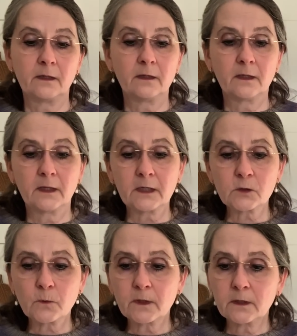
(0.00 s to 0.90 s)
The
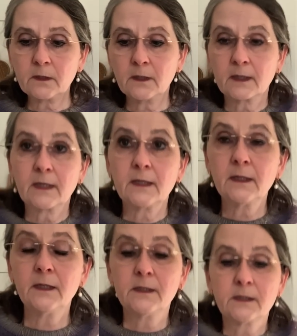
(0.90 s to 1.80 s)
next one
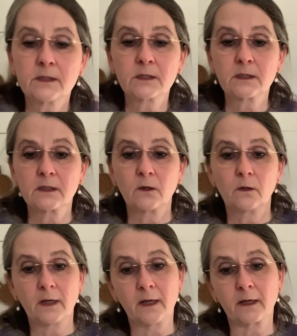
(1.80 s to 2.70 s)
again is
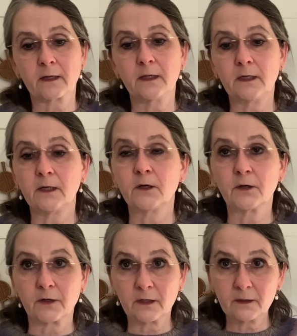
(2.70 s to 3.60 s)
a Caitlin
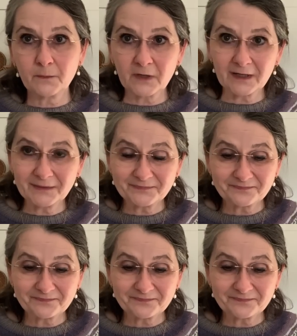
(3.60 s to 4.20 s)
Hunter model.